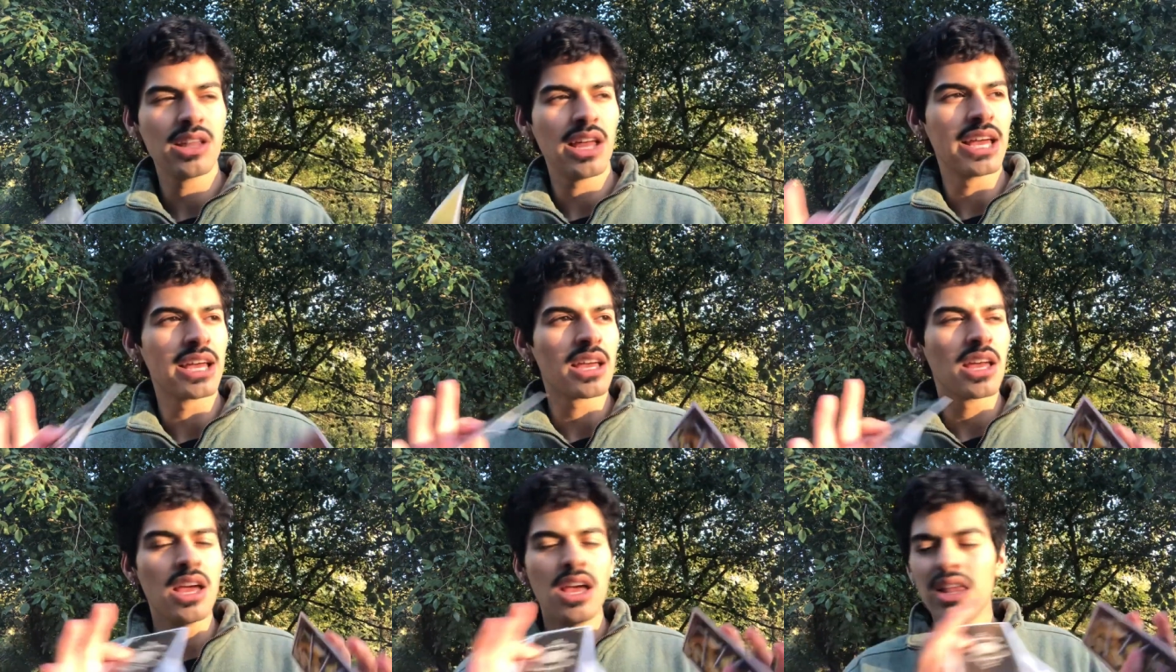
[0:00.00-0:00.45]
to
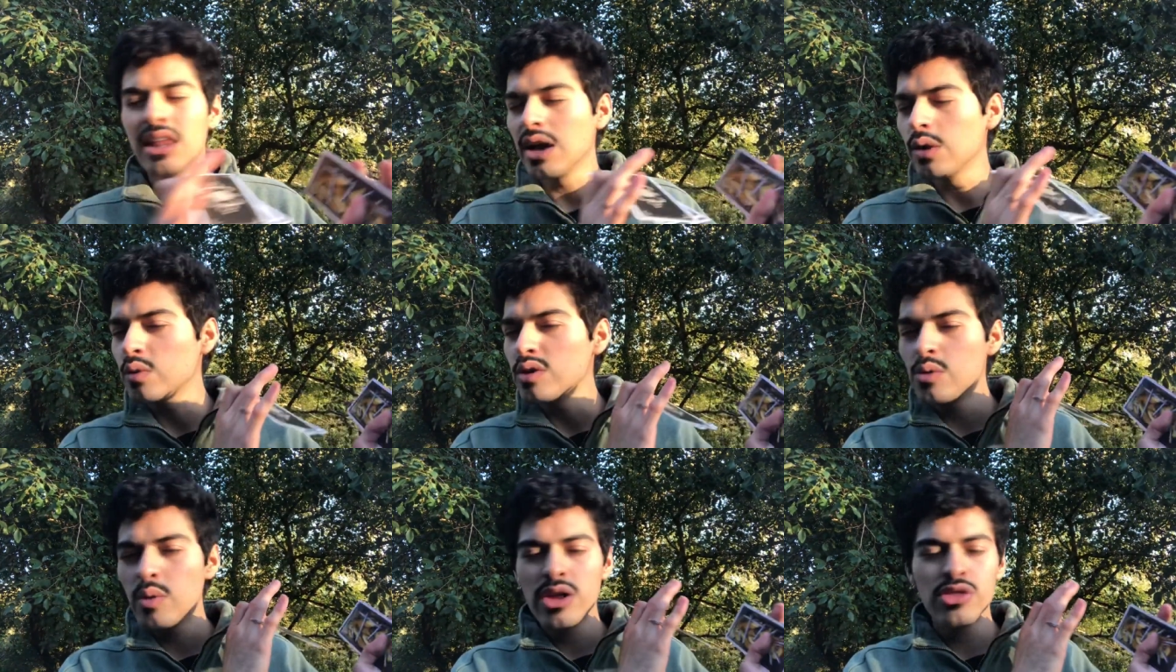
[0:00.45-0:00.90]
like like
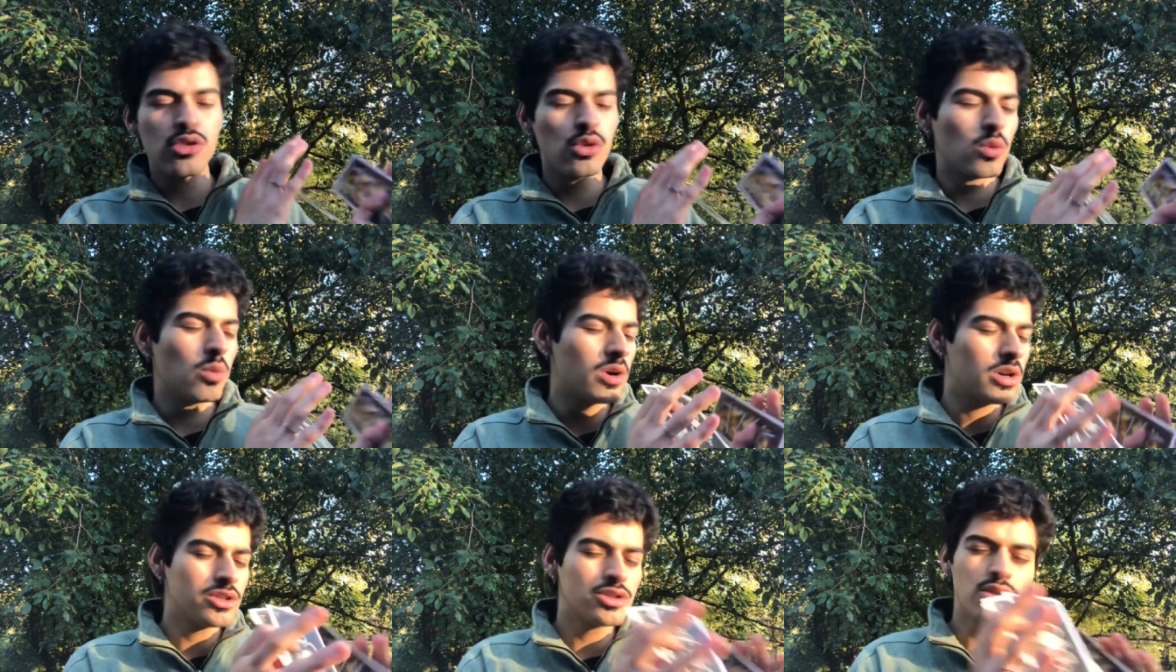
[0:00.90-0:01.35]
we went
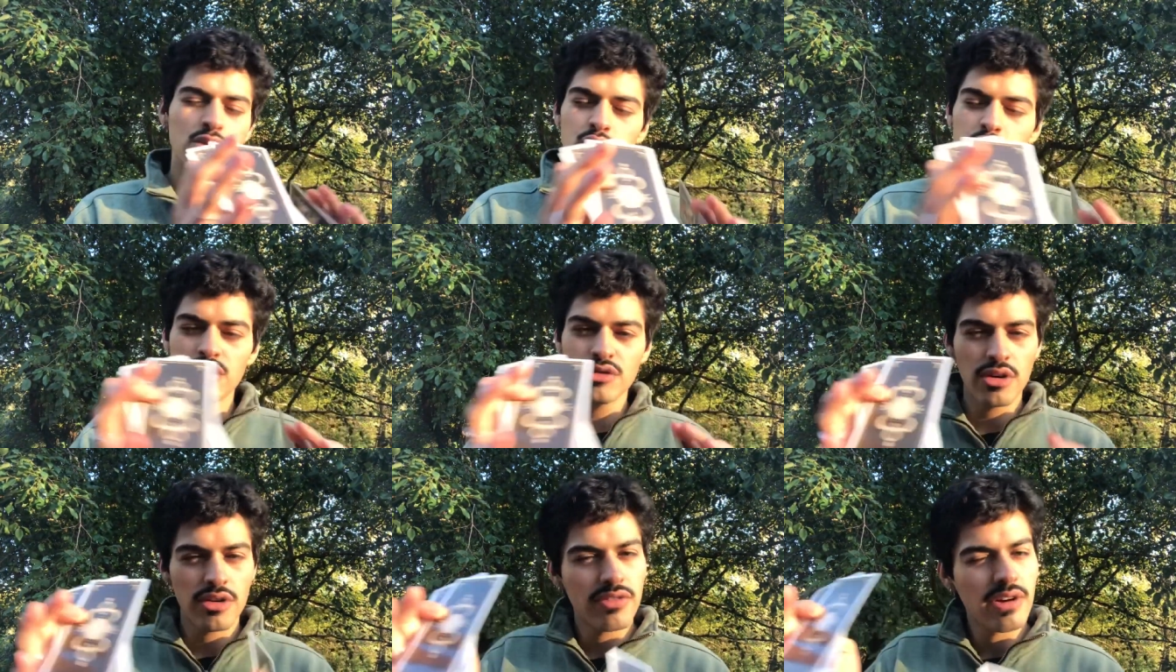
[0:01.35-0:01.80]
through one, two,
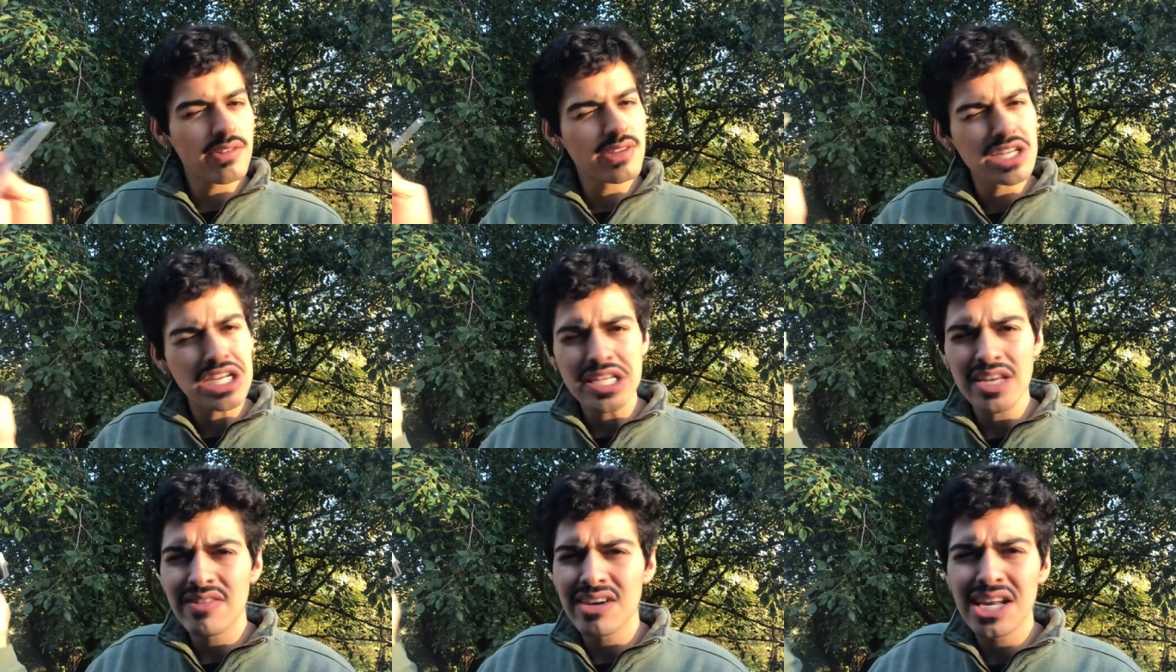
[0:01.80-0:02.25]
three, four, five,
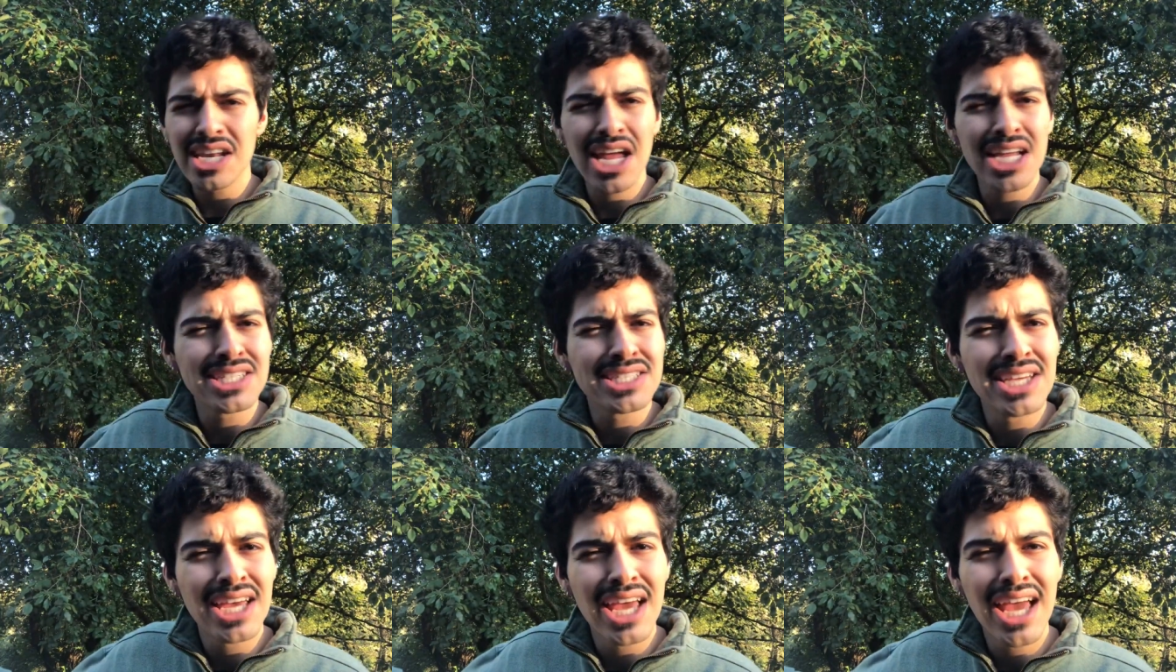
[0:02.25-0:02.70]
six, seven, eight,
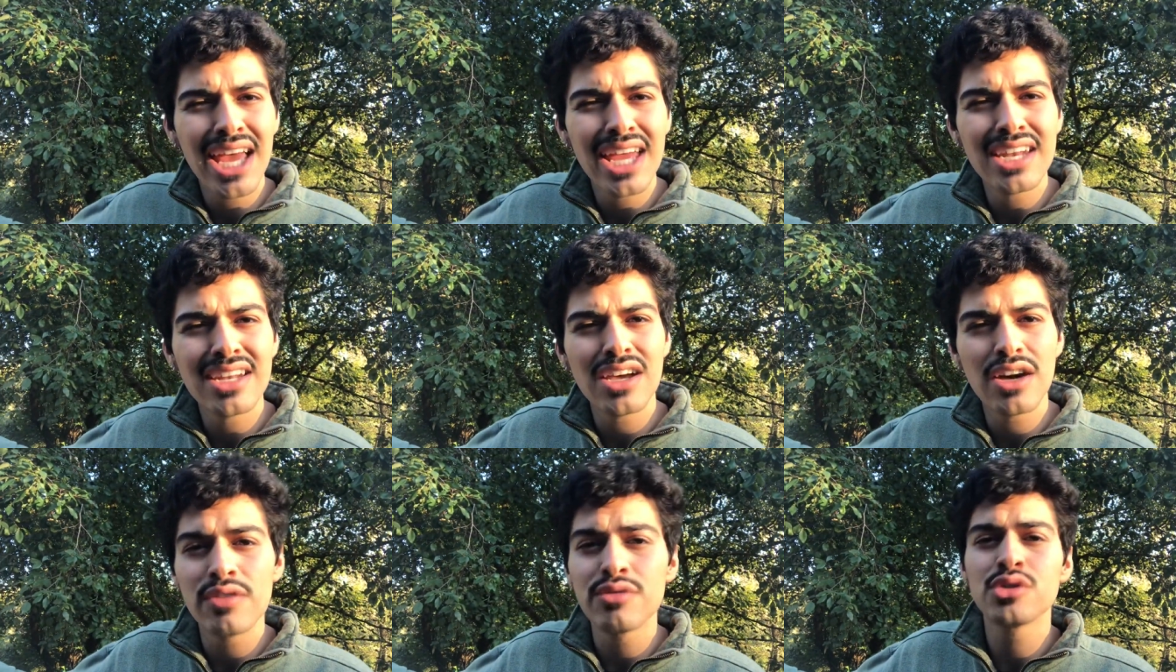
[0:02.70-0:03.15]
nine,
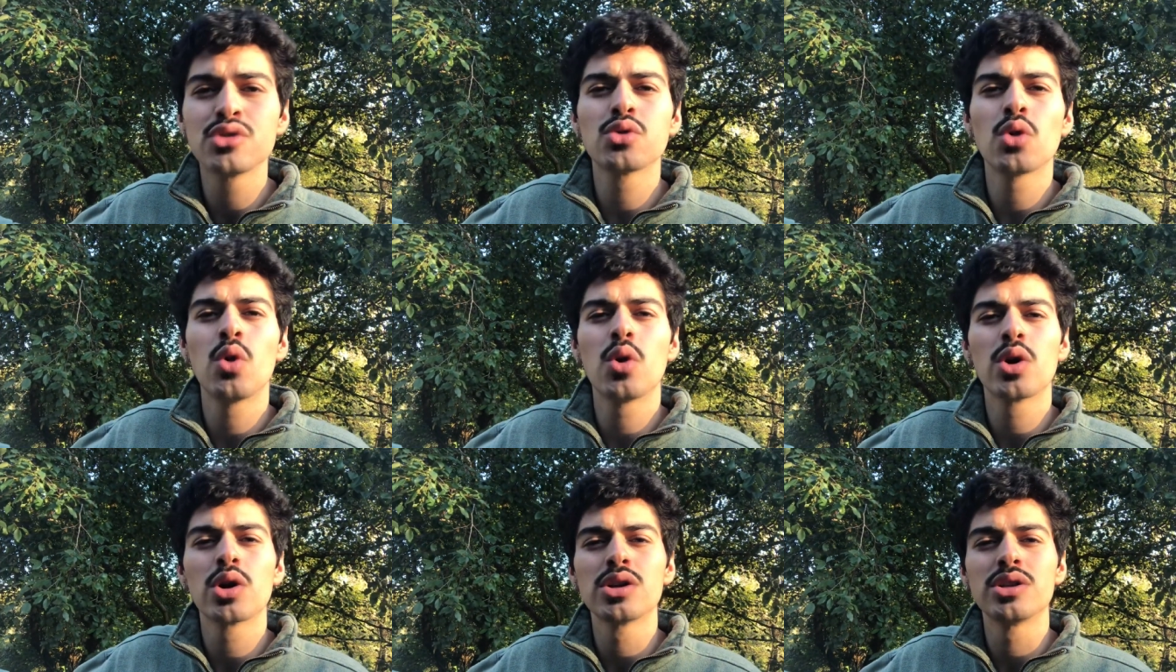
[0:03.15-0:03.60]
Ten of
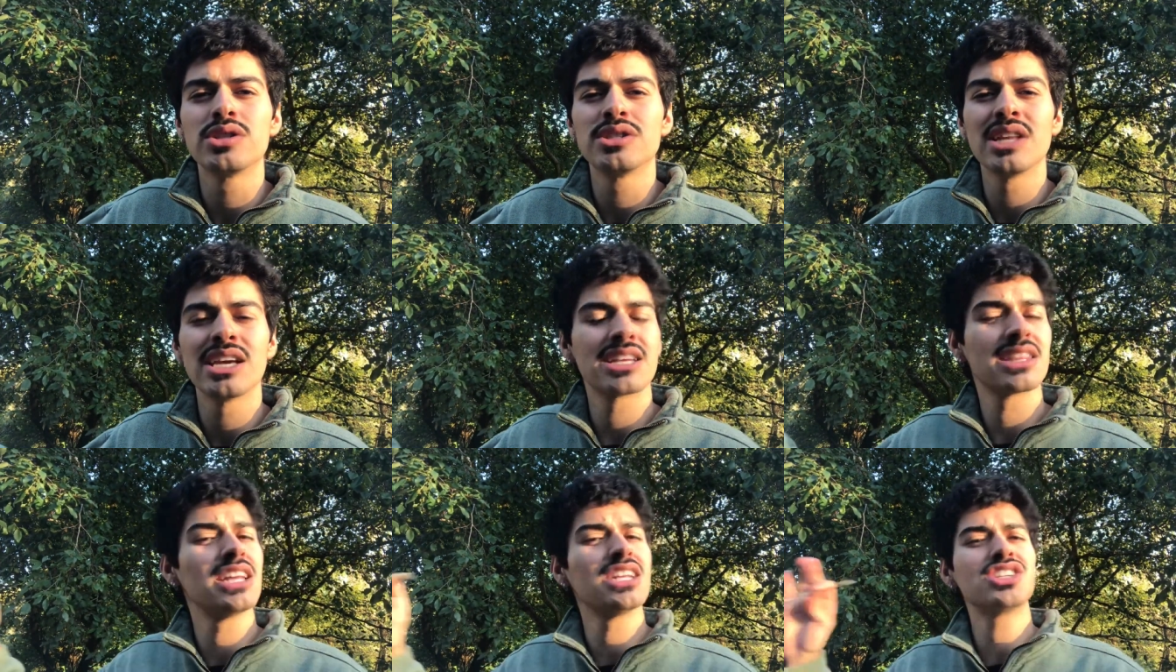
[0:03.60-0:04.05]
swords
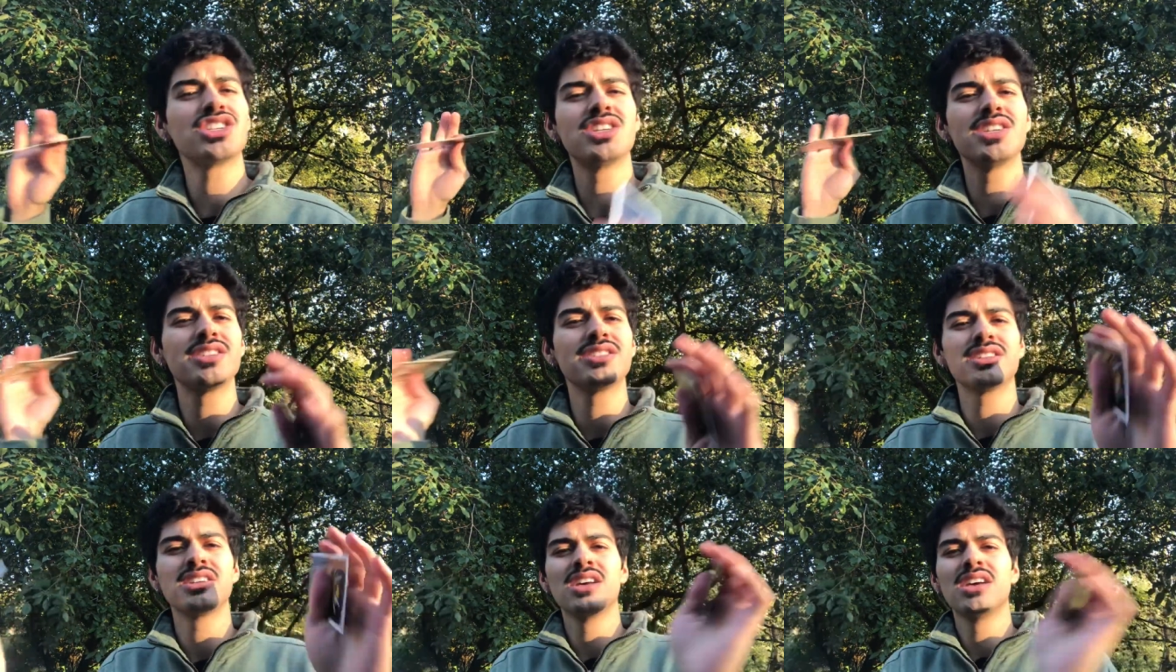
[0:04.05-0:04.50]
like let's
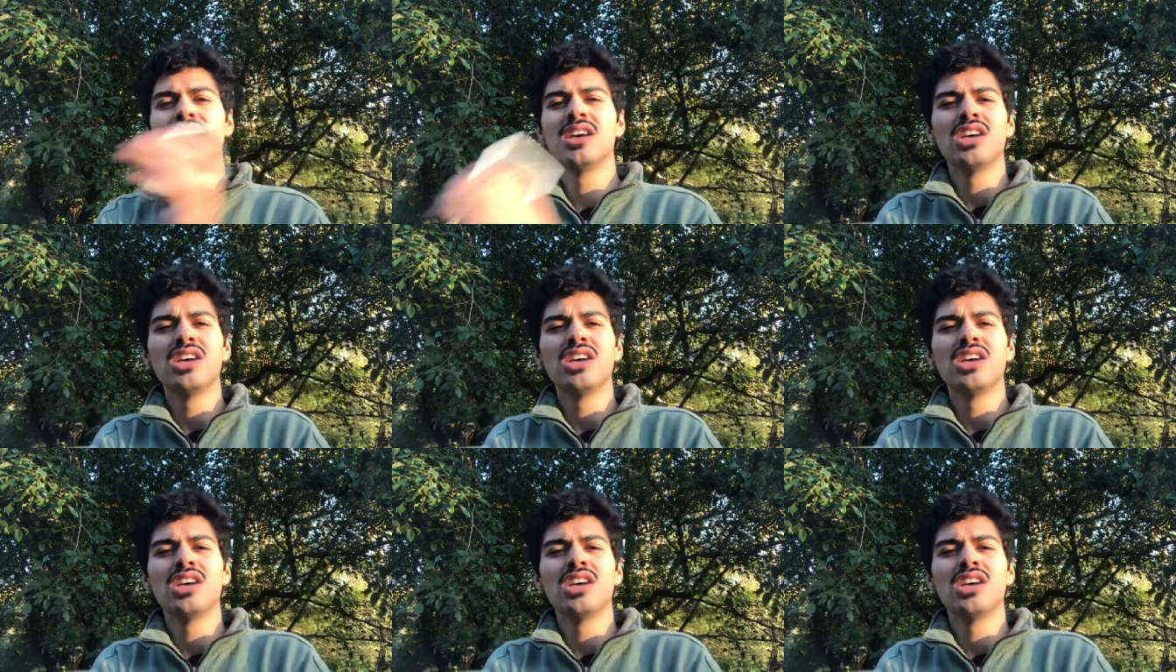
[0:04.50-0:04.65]
just